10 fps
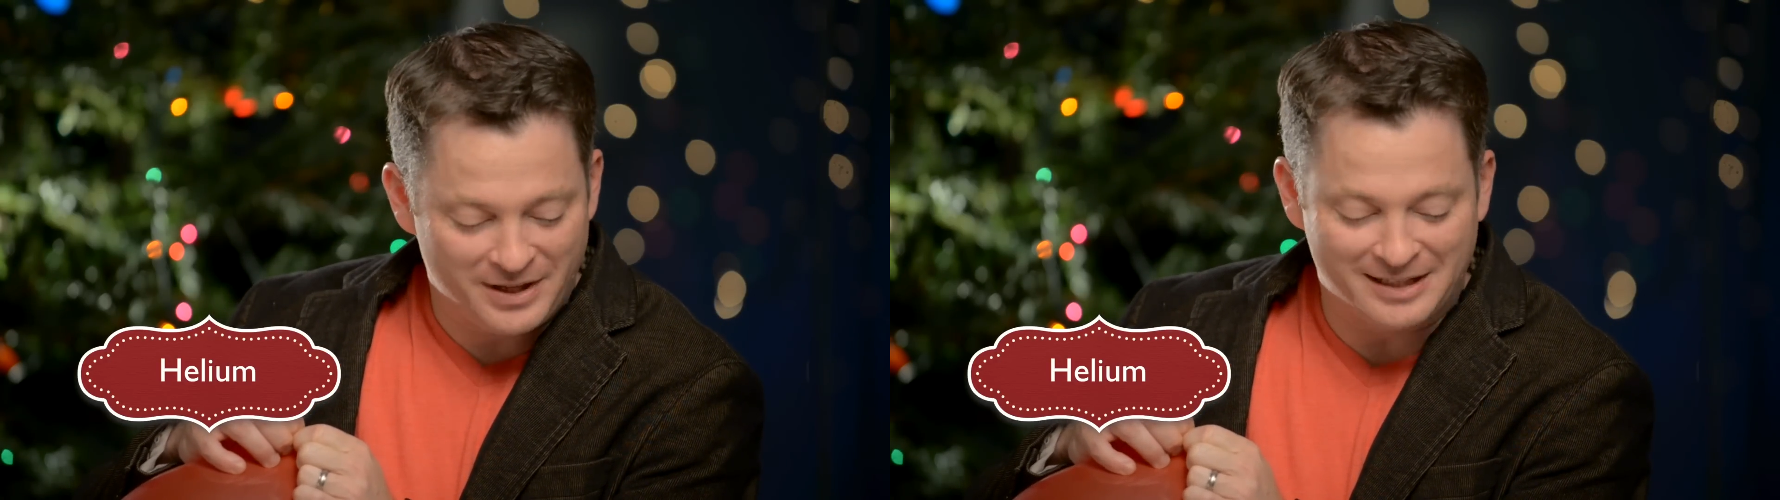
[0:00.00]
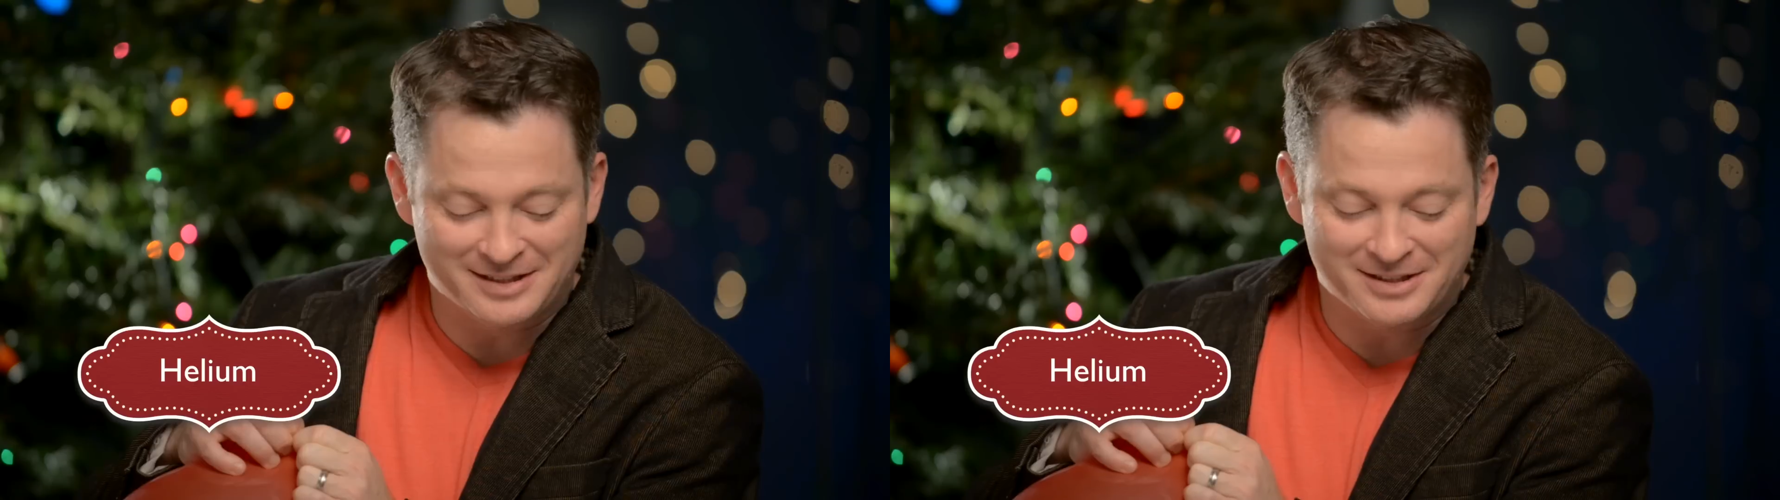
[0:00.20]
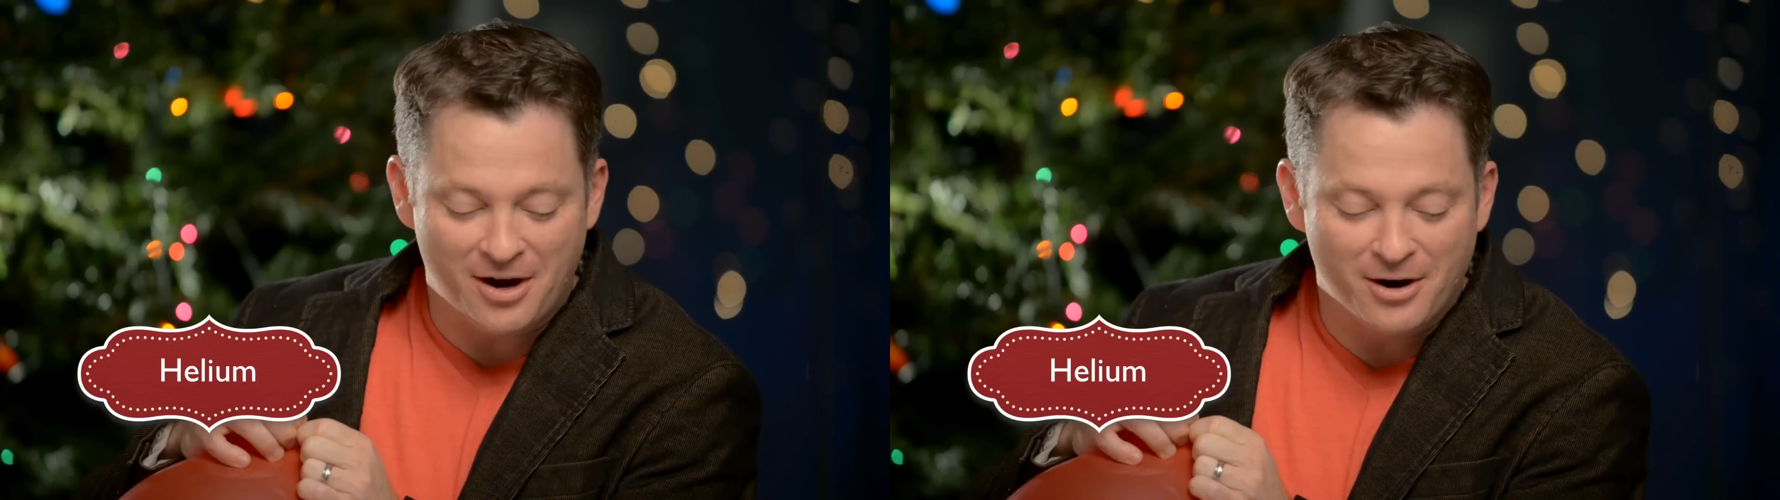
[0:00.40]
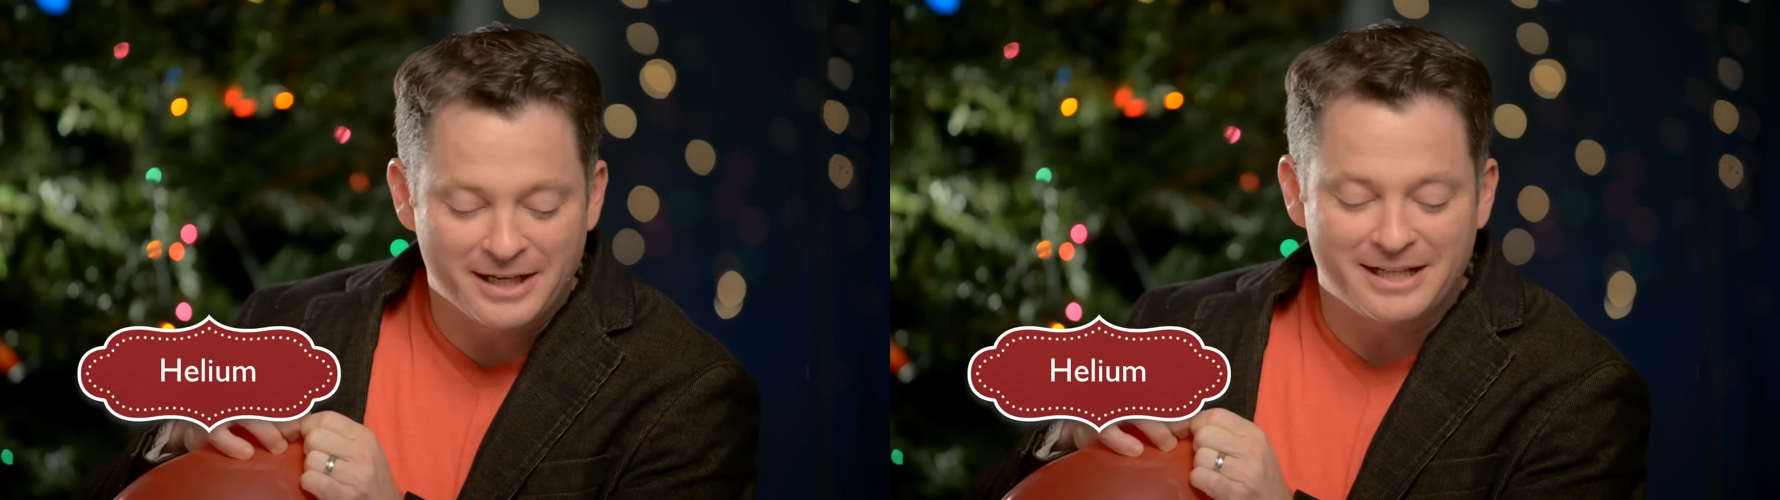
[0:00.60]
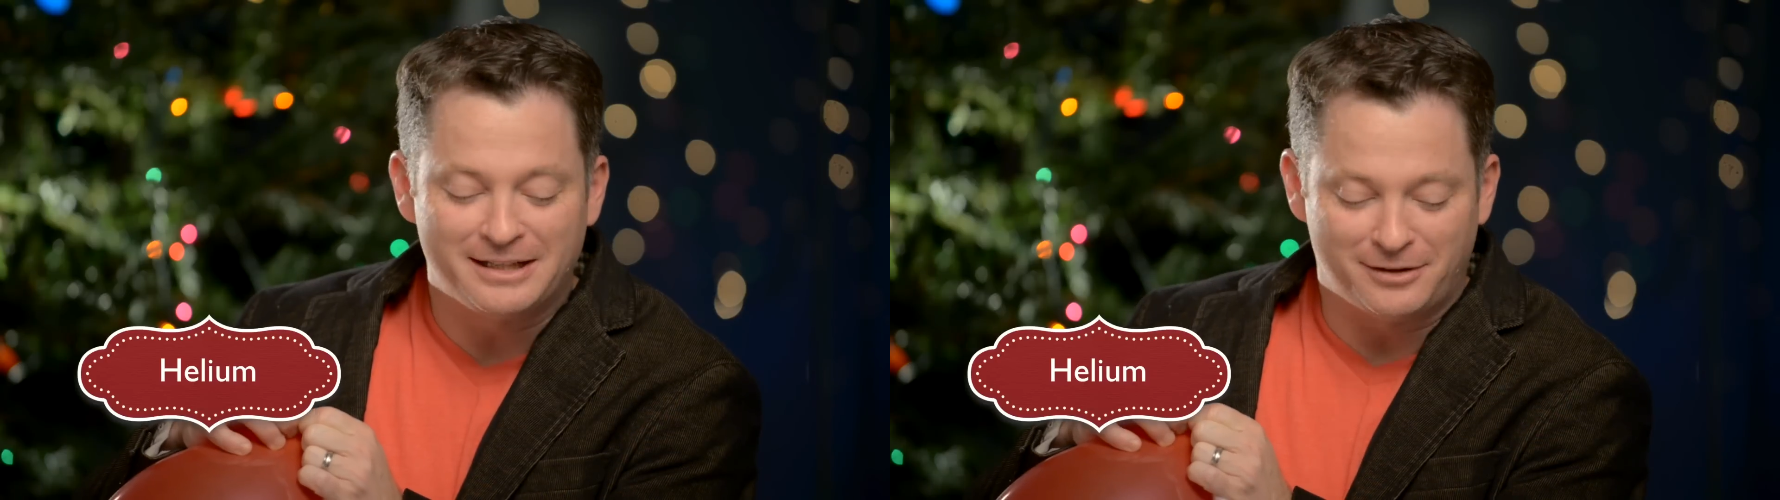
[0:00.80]
It
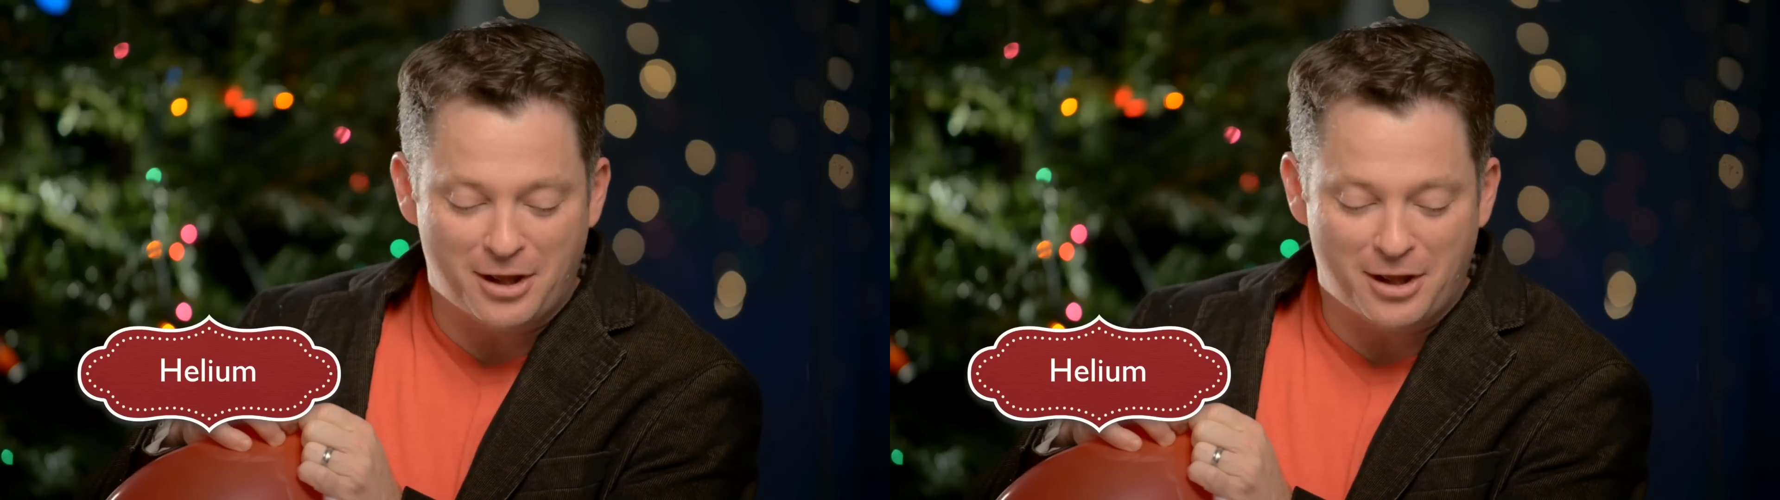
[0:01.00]
started in